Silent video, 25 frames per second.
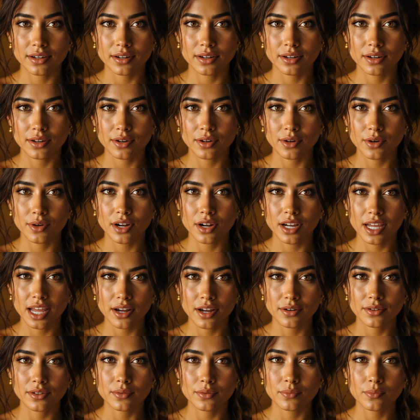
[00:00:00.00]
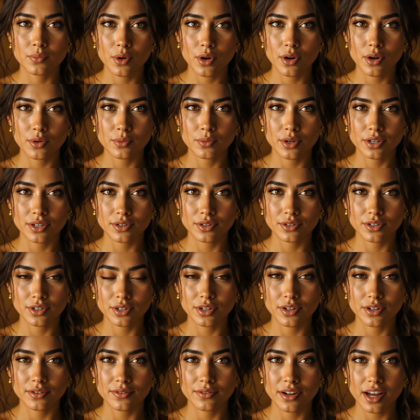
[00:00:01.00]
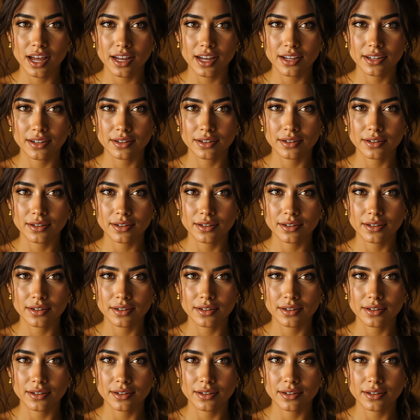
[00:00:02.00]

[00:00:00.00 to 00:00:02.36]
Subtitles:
You're allowed to mourn what you should have had.